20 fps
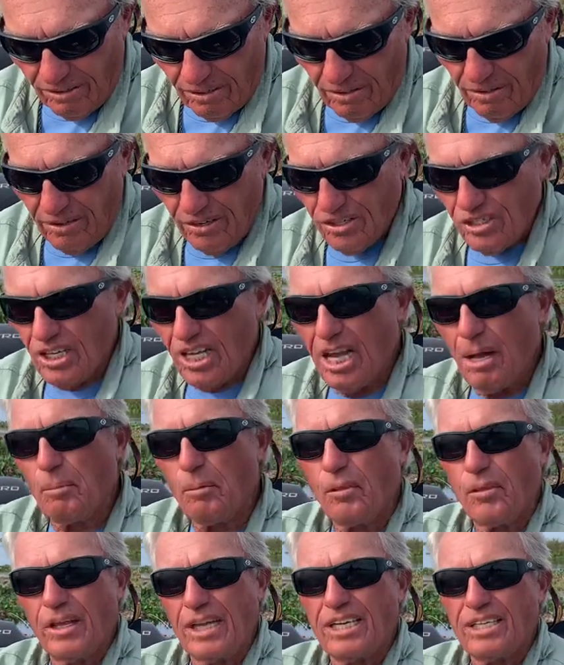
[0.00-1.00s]
There's a couple
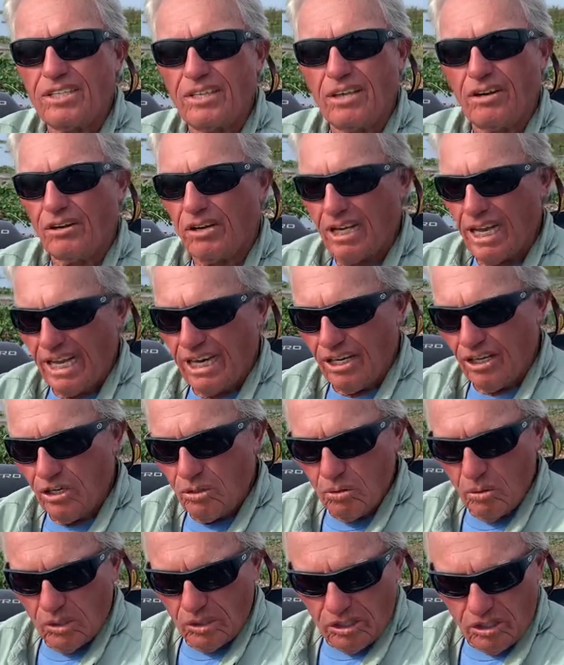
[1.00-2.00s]
things that are kind of
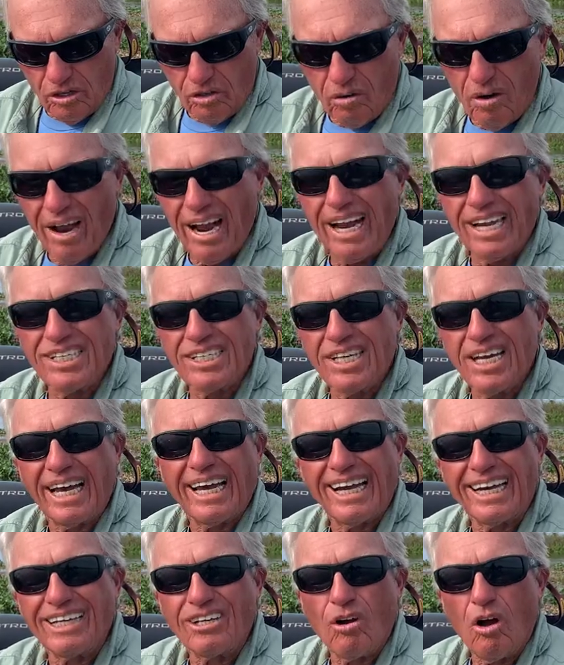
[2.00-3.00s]
new on the horizon I
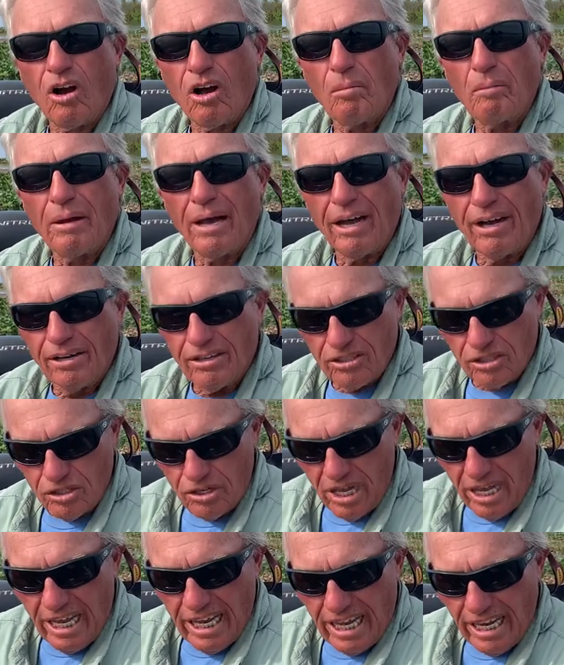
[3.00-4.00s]
got to talk about,
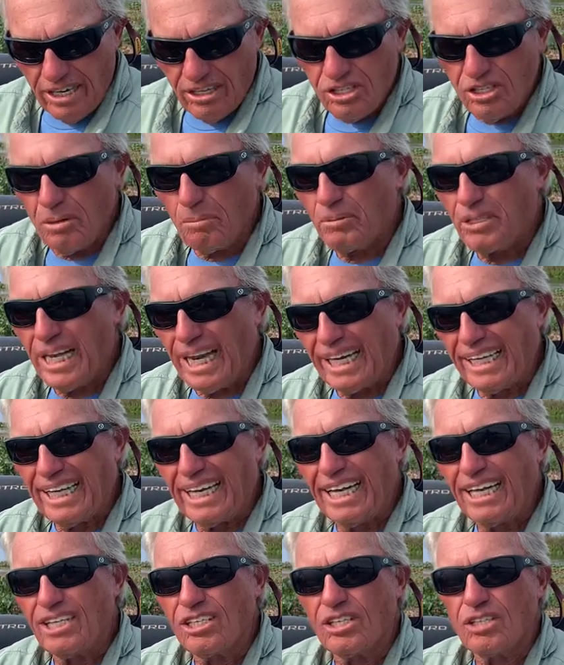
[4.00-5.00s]
and some
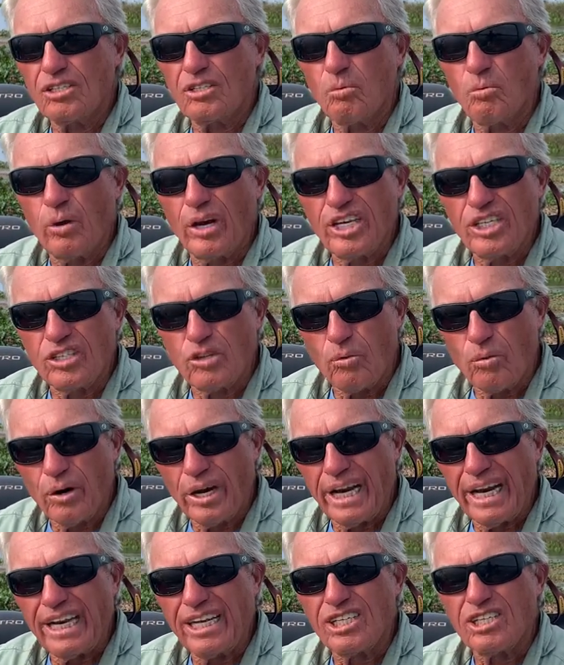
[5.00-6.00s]
techniques and some ways to
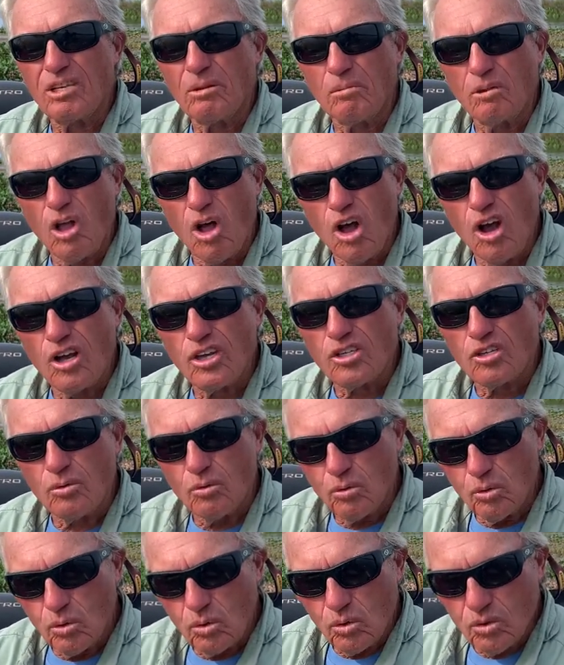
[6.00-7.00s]
rig and some laws and
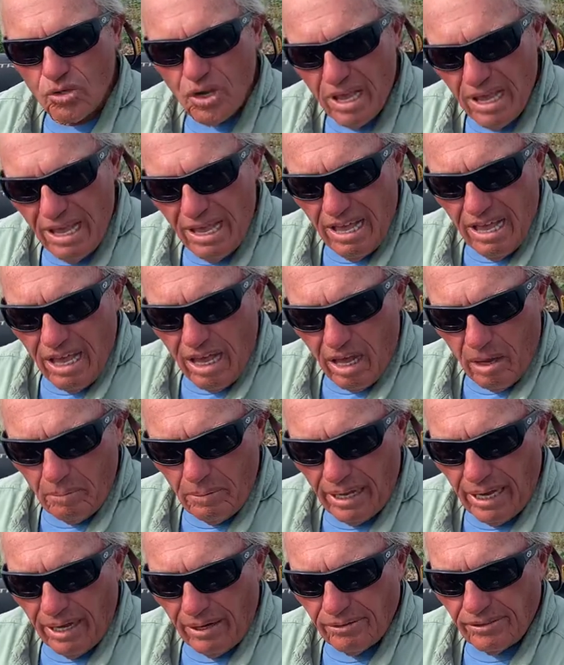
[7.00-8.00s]
rules
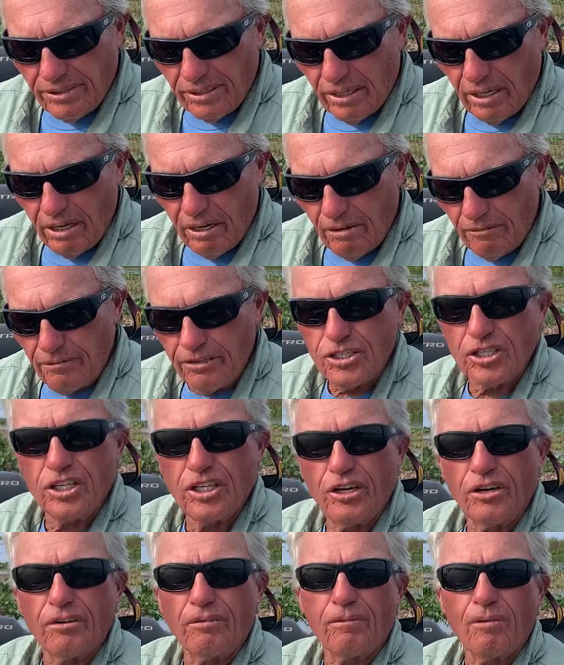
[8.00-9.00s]
about fishing
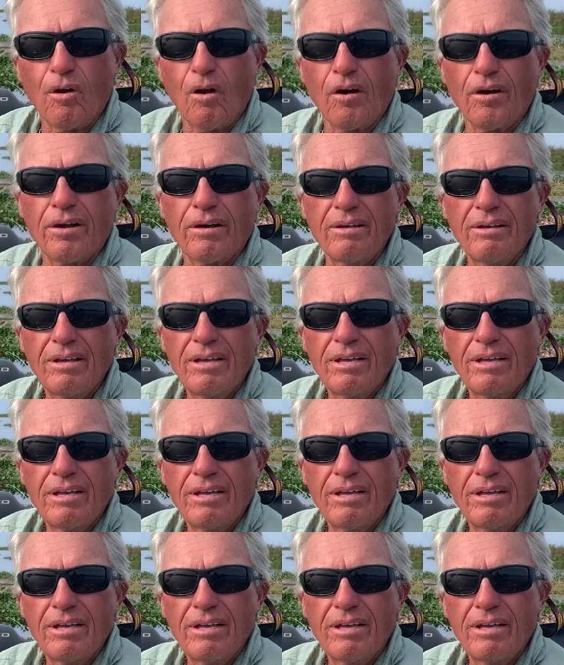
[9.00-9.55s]
here in Florida